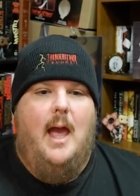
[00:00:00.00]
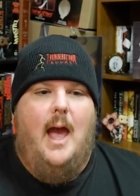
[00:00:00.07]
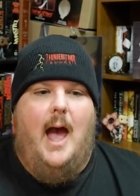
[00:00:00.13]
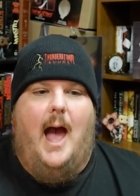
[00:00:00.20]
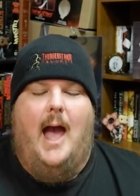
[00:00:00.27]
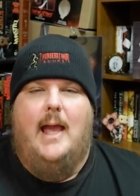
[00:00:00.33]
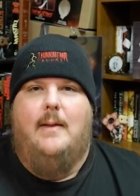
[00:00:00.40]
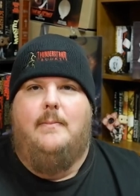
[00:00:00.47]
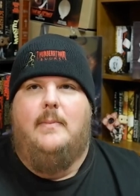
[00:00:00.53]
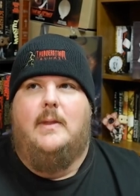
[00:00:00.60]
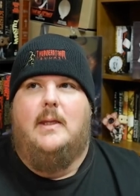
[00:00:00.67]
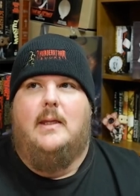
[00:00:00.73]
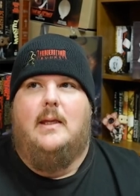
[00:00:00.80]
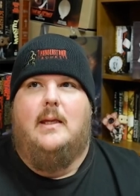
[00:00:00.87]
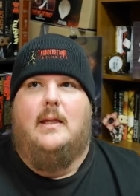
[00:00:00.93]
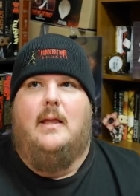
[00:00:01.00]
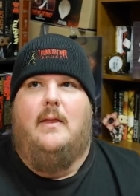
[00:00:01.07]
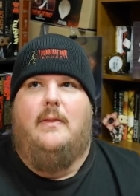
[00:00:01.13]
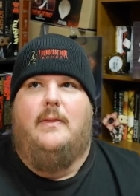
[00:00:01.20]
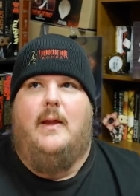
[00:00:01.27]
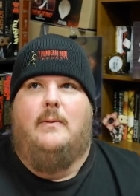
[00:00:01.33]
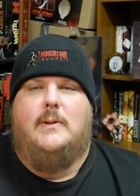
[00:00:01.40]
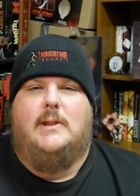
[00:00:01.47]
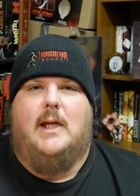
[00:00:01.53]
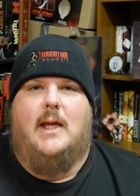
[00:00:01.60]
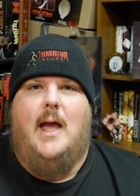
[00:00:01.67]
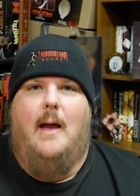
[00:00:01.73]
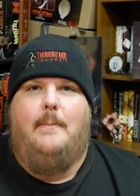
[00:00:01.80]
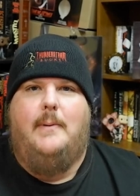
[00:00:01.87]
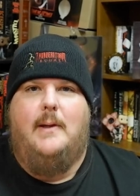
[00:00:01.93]
I am. There was a
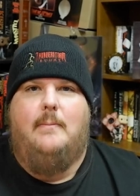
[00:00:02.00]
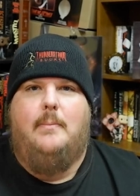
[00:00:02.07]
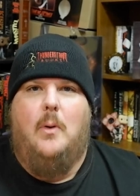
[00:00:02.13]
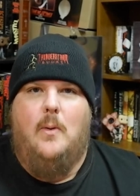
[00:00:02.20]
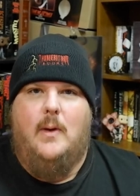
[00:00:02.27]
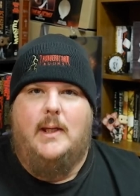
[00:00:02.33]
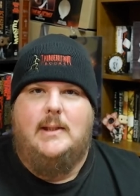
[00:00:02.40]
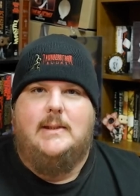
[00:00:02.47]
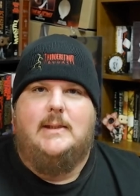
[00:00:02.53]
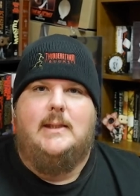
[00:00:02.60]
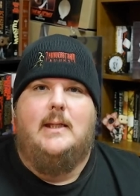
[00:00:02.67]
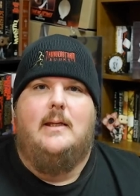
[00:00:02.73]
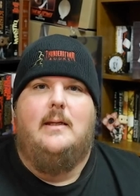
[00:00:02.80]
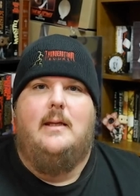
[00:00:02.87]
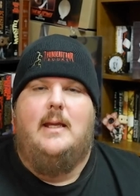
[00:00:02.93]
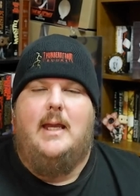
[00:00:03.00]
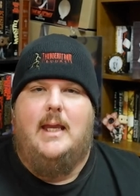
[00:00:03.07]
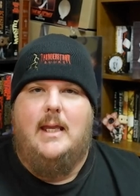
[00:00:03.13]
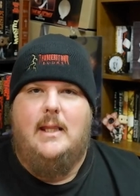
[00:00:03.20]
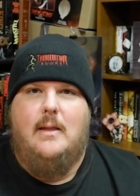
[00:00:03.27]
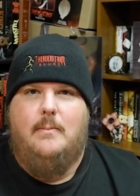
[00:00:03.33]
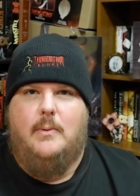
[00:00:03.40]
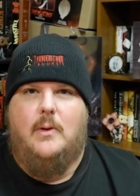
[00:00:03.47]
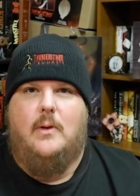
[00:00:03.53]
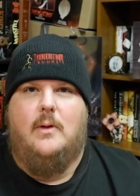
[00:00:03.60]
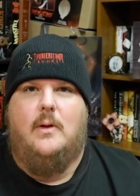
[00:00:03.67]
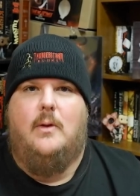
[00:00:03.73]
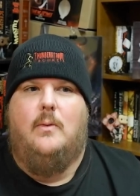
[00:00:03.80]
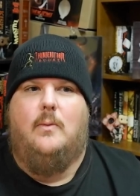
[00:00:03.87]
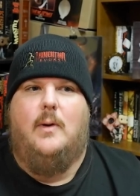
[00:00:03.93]
couple of points in the
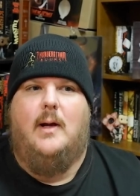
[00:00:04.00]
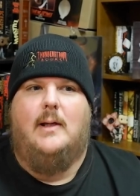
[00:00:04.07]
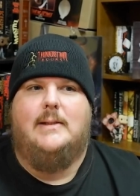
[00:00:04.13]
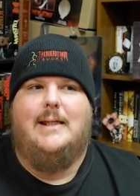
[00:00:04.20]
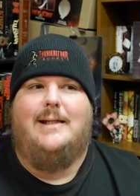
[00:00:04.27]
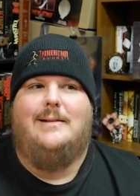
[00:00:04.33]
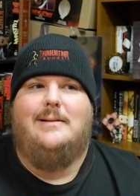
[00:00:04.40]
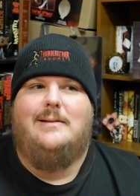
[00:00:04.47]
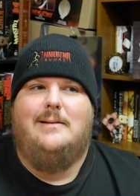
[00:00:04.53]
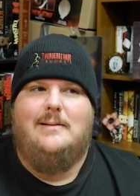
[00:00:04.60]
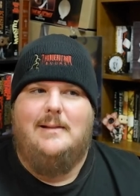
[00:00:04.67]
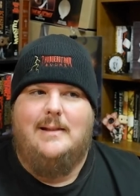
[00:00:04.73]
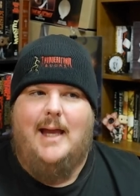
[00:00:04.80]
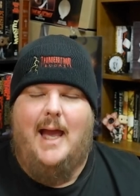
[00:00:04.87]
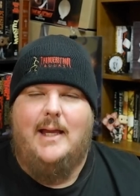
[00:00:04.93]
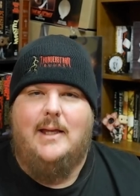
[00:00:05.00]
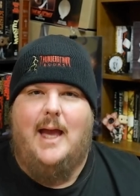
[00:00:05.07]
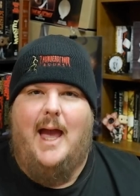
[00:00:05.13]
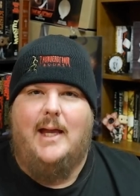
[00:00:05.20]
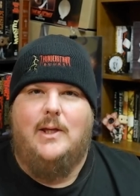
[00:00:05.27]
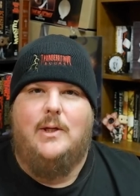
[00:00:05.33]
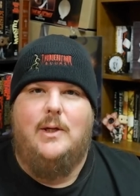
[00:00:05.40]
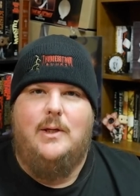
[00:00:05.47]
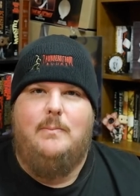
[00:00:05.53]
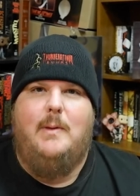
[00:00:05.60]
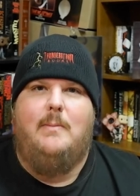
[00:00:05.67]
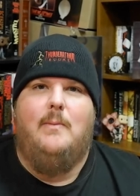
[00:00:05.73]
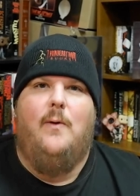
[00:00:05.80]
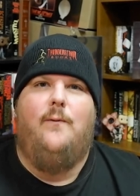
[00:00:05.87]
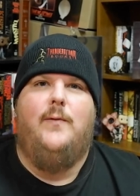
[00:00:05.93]
book where I was like, eh, I, I could
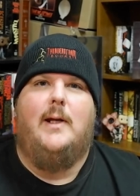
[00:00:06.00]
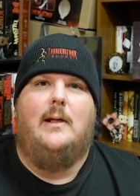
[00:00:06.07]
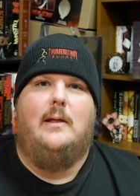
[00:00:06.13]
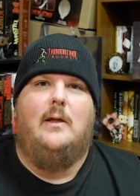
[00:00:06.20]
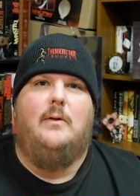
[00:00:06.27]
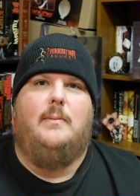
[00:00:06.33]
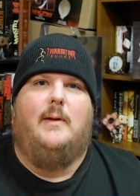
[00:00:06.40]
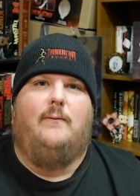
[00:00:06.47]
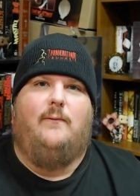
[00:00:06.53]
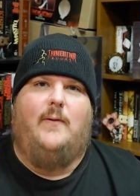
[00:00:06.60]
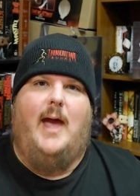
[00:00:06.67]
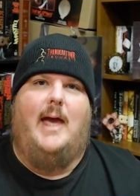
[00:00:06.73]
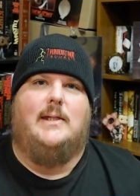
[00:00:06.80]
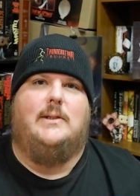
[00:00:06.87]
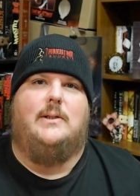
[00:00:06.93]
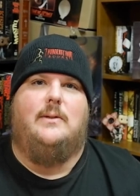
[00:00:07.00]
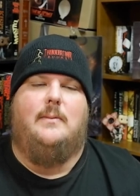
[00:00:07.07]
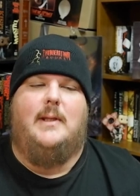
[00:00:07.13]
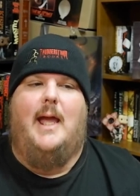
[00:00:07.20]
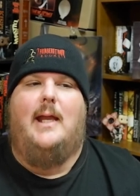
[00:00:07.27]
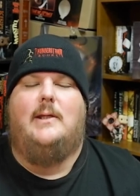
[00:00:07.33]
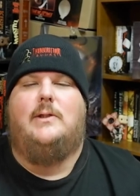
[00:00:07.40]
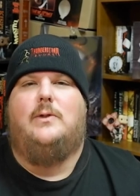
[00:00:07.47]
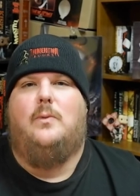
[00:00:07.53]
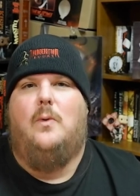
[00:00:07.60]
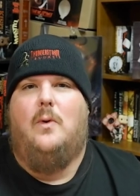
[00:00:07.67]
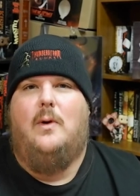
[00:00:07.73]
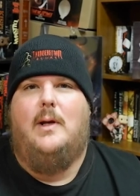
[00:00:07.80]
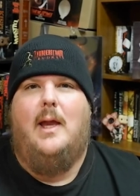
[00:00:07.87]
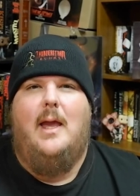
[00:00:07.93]
be moving a little bit faster. And that is
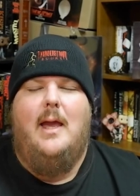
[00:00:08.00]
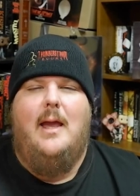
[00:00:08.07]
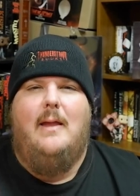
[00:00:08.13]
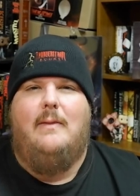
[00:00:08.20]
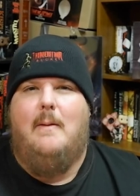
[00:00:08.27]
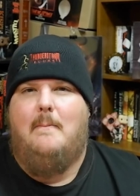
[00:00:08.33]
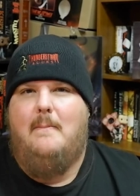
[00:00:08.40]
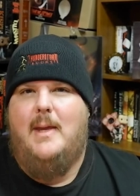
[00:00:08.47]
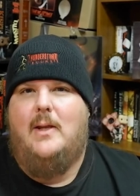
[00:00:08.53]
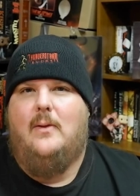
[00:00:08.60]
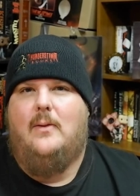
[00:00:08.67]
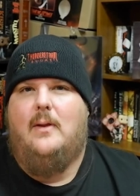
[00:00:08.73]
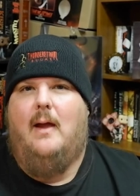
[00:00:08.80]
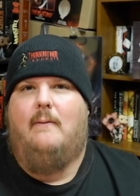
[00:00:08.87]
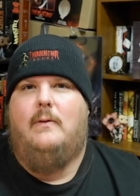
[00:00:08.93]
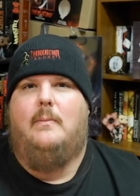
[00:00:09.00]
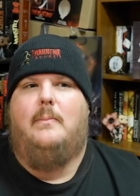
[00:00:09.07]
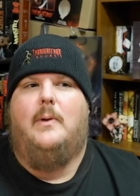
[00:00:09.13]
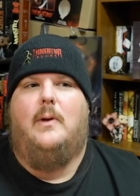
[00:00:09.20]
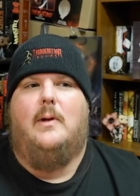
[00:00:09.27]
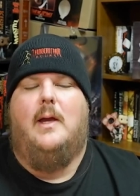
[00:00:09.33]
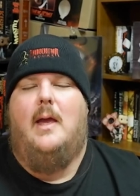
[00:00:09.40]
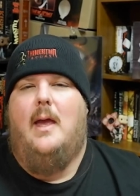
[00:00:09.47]
toward the middle of the book.